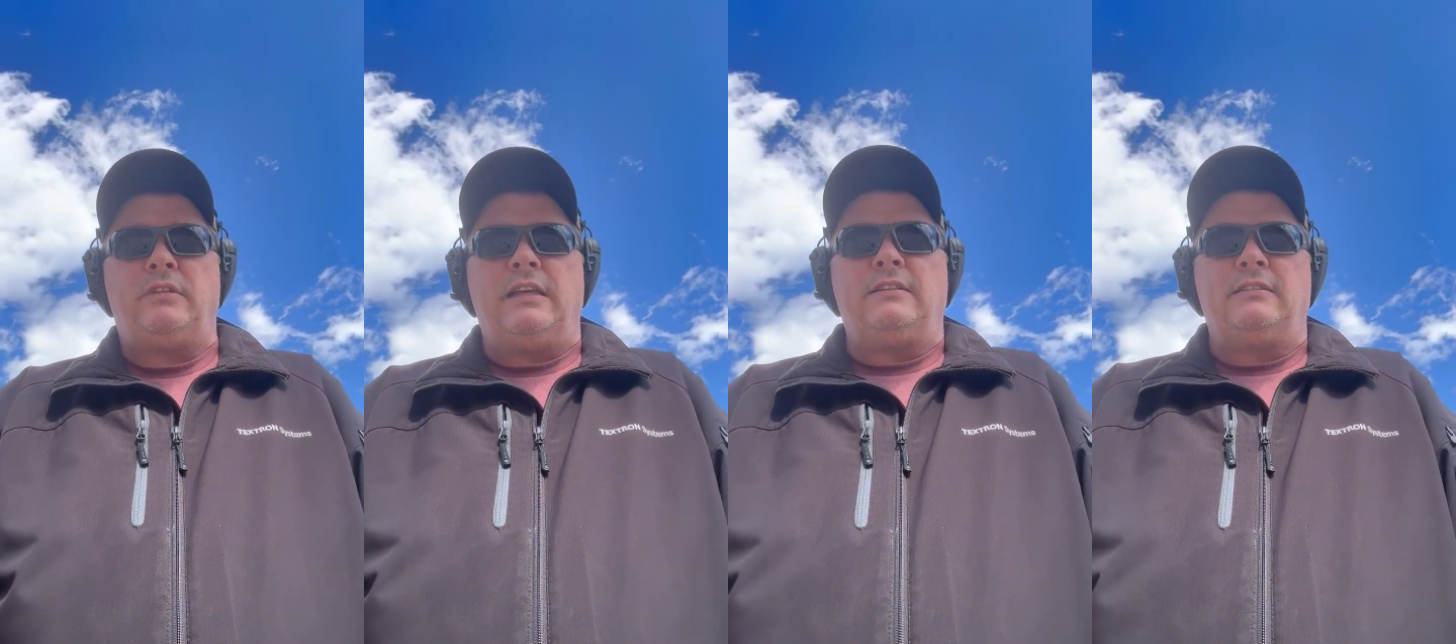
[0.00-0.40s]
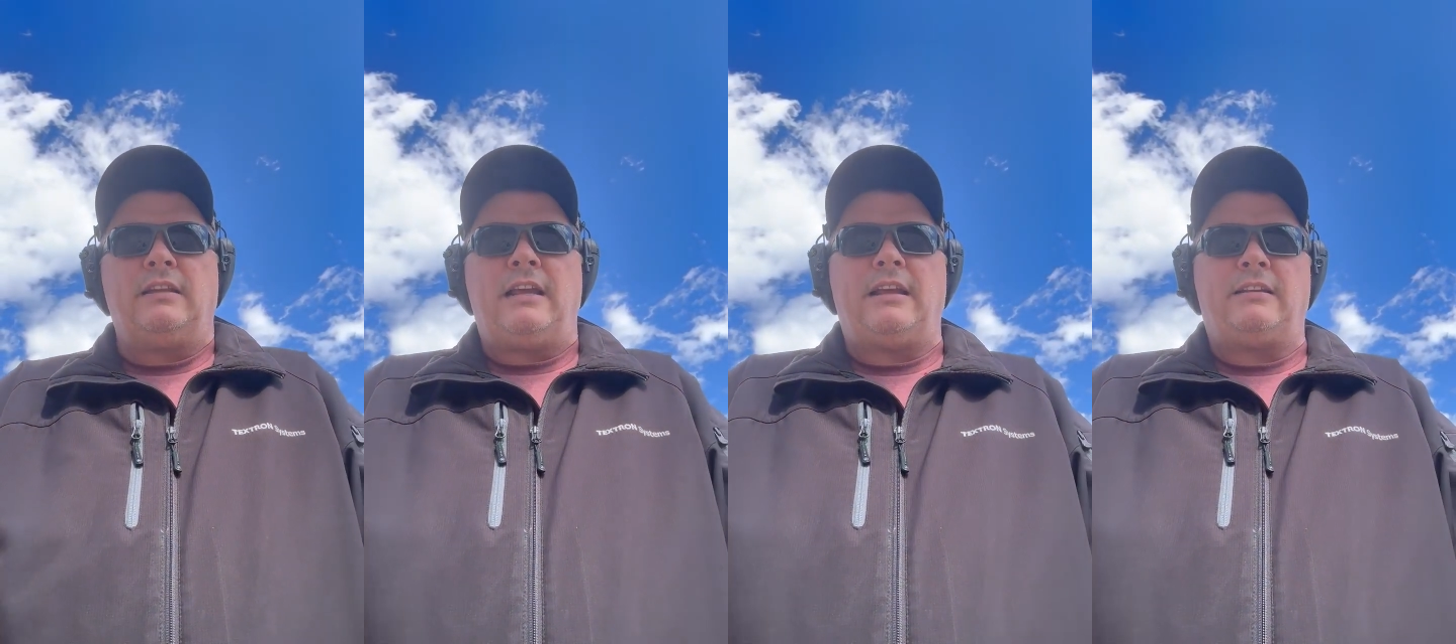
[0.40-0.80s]
things that
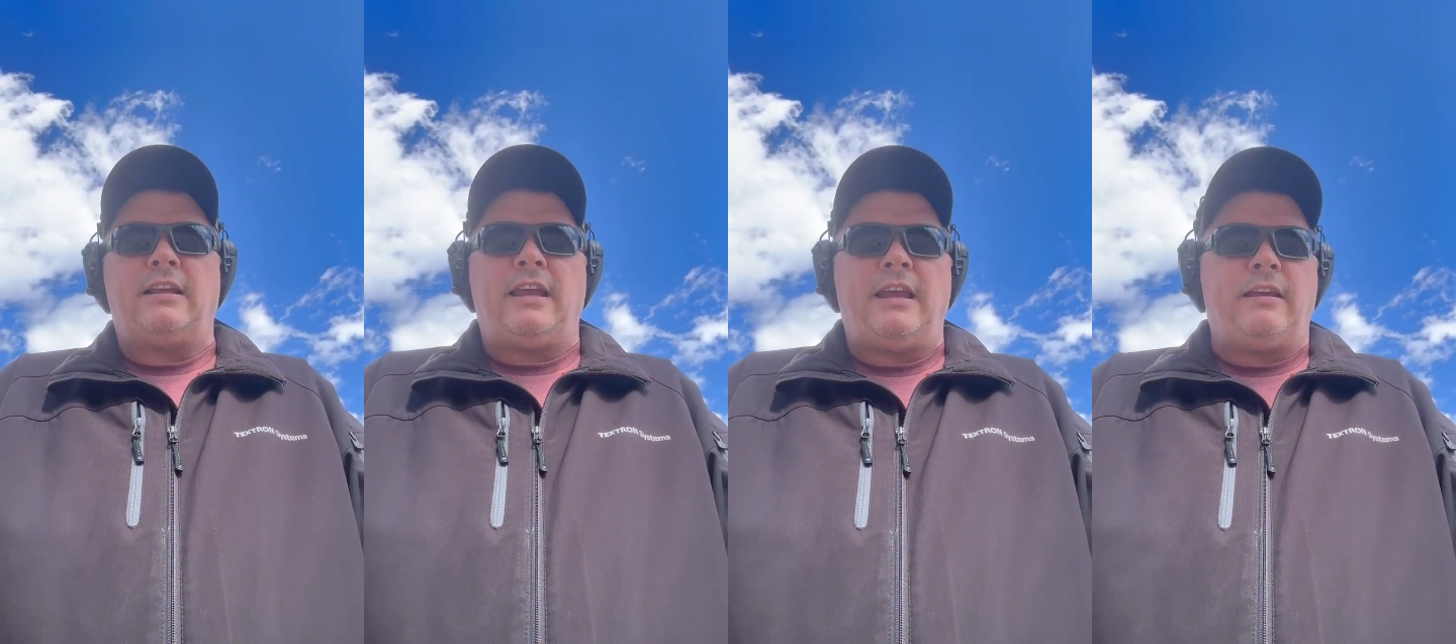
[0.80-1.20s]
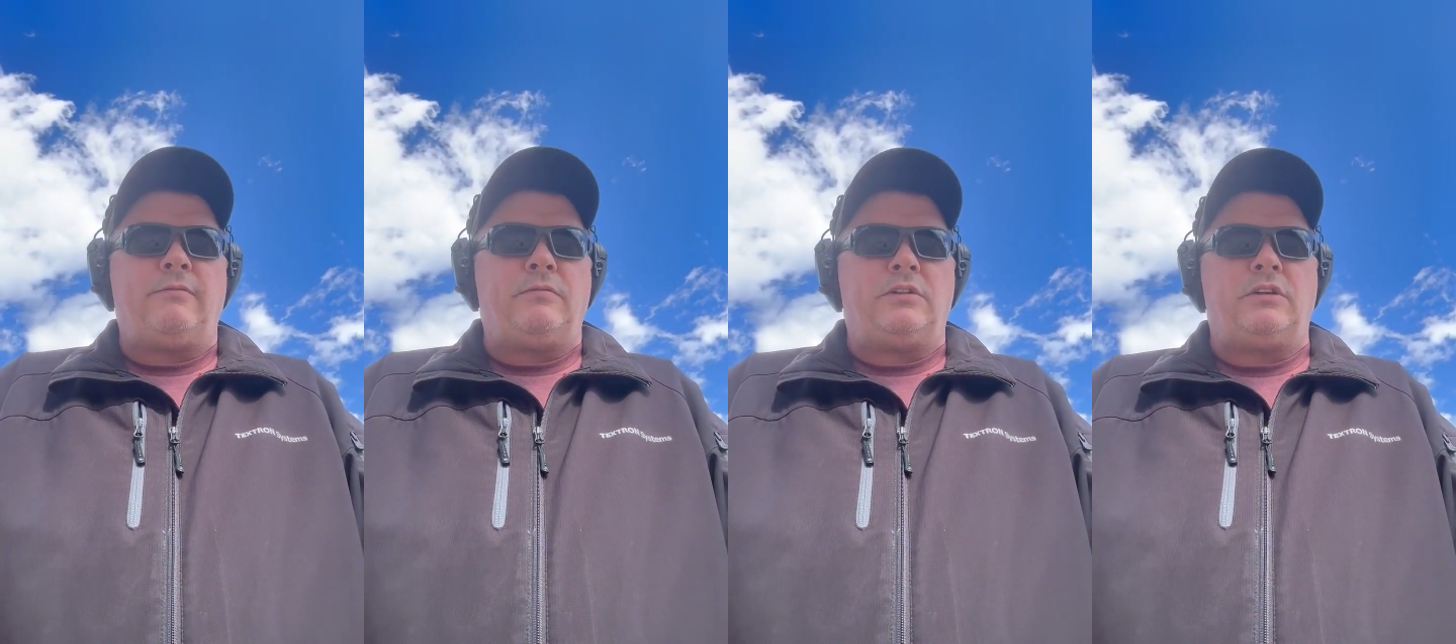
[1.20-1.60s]
I like to
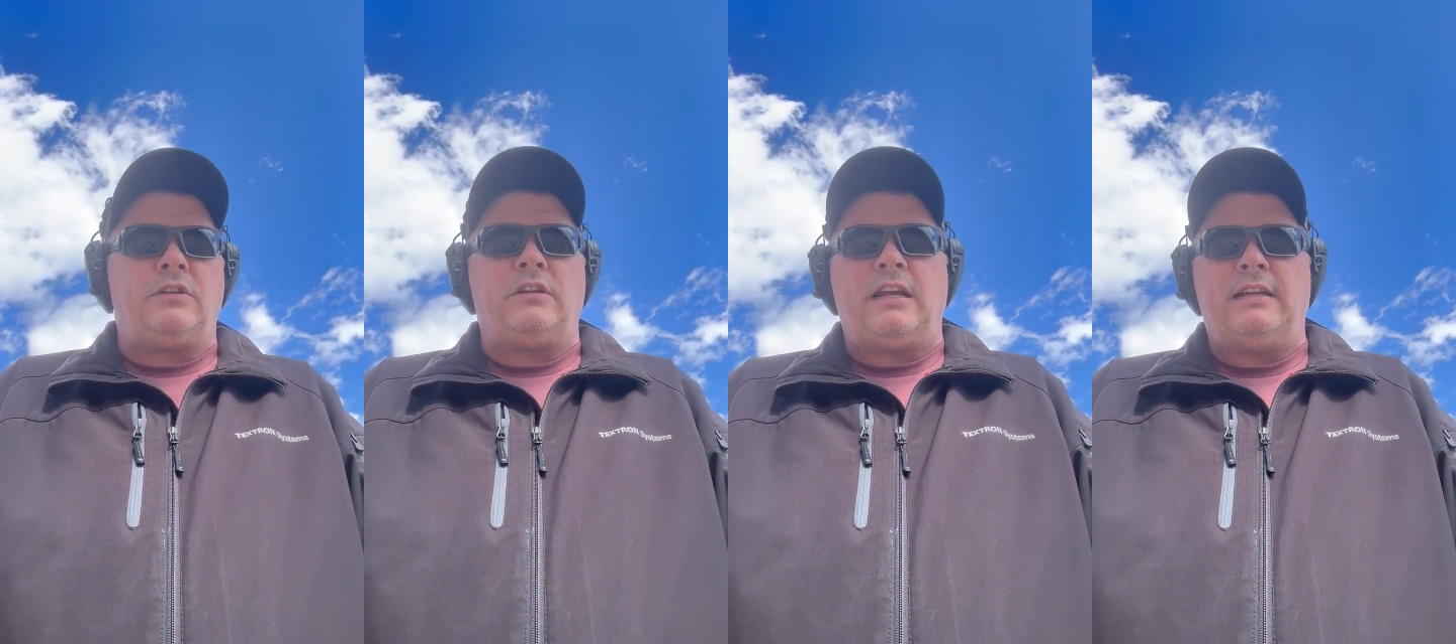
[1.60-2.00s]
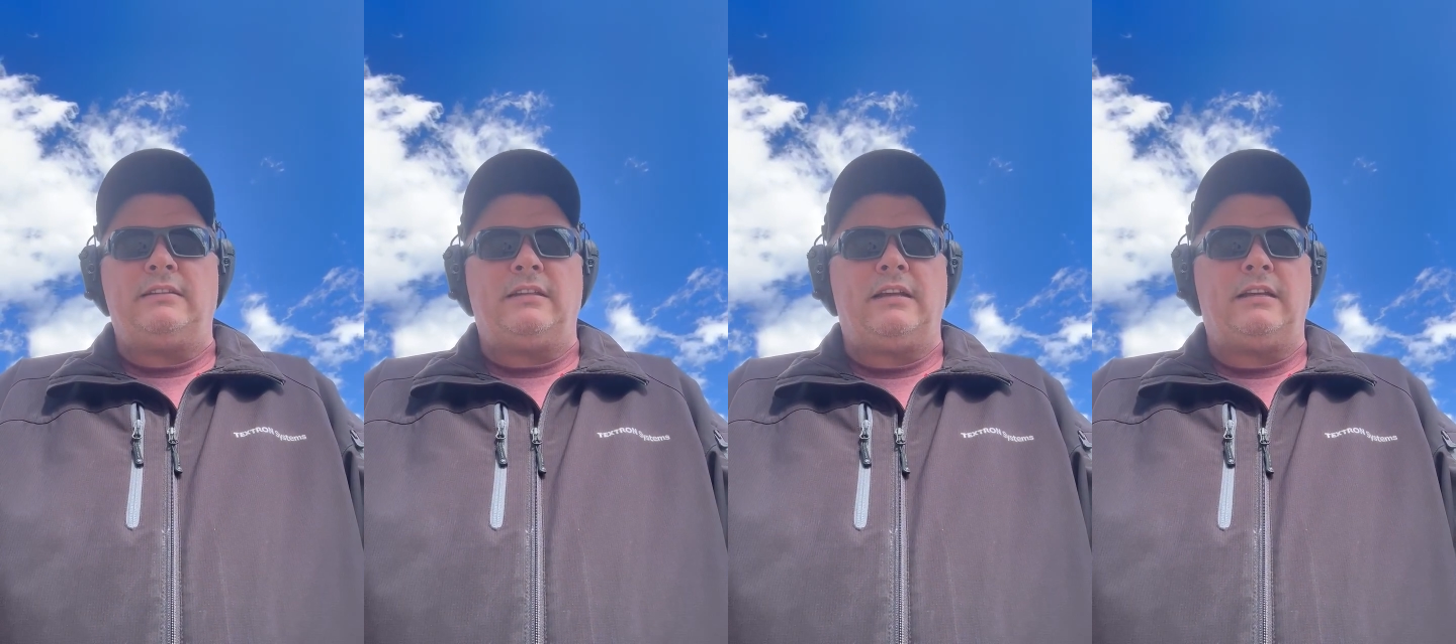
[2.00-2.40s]
have, which are the night
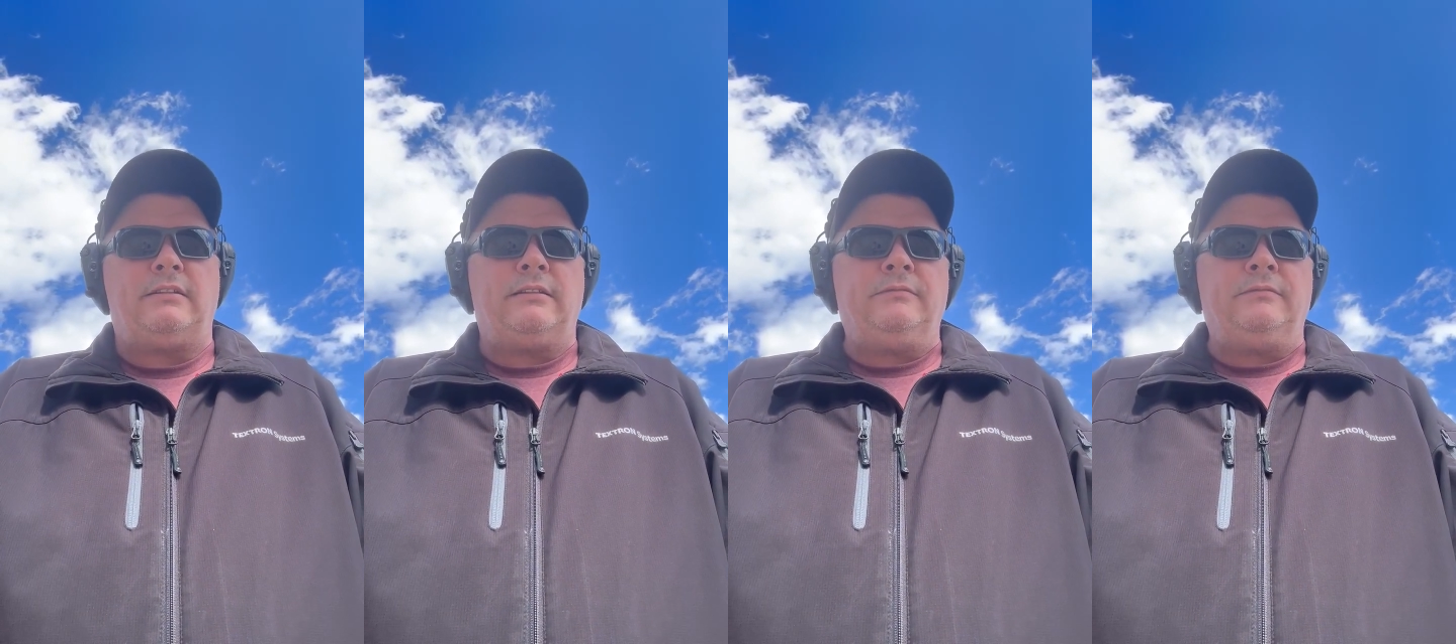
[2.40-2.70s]
sights